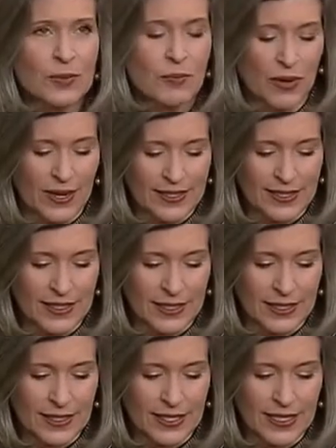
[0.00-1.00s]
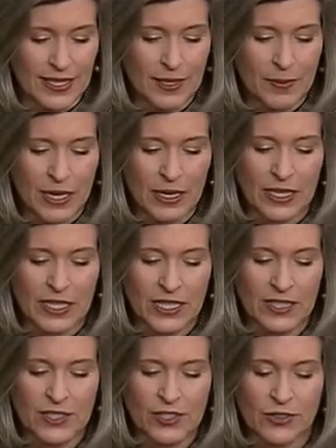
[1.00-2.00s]
precedent in American
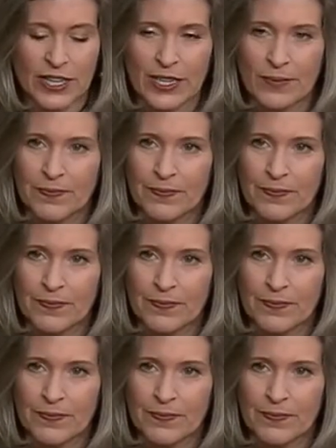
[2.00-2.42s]
history.